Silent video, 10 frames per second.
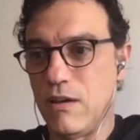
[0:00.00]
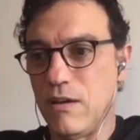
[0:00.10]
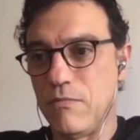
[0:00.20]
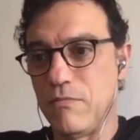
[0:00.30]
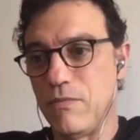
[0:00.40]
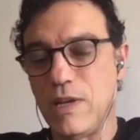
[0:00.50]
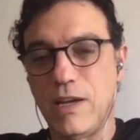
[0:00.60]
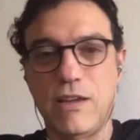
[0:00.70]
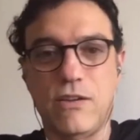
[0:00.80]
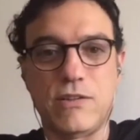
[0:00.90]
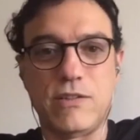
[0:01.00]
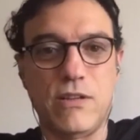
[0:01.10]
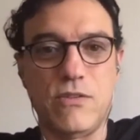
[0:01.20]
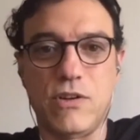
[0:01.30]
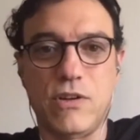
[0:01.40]
um, i cannot say
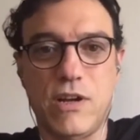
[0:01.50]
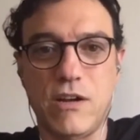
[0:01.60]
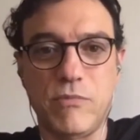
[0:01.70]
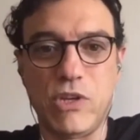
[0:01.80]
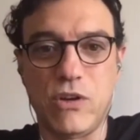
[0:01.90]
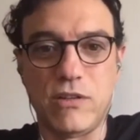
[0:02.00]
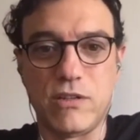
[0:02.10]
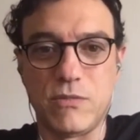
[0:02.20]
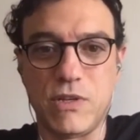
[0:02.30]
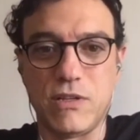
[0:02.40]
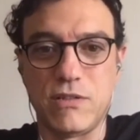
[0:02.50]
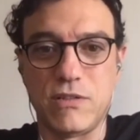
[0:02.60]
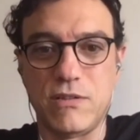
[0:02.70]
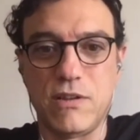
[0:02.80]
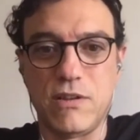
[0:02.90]
not harming others because
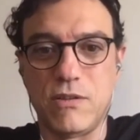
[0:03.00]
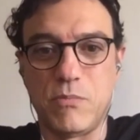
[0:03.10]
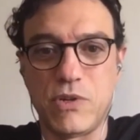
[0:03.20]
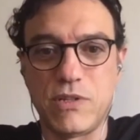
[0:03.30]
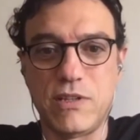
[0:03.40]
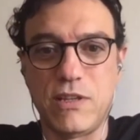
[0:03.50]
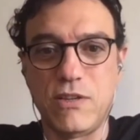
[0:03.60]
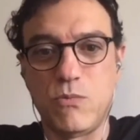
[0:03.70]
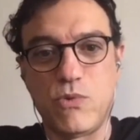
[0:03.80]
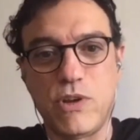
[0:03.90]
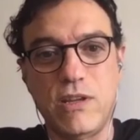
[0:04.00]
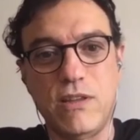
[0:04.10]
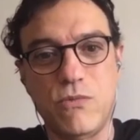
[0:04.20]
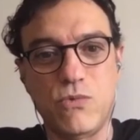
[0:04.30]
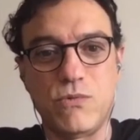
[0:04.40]
the other person that you're breaking the
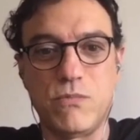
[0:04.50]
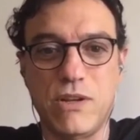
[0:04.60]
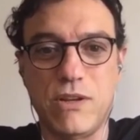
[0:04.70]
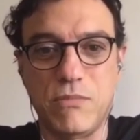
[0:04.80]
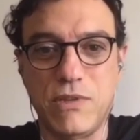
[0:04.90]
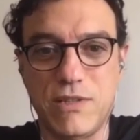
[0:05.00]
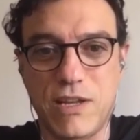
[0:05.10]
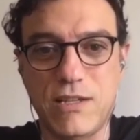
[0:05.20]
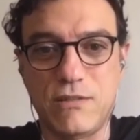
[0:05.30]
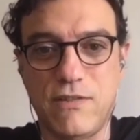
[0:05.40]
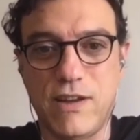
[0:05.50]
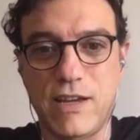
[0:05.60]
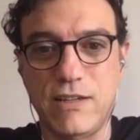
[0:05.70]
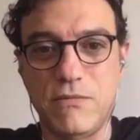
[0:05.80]
rules might not be satisfied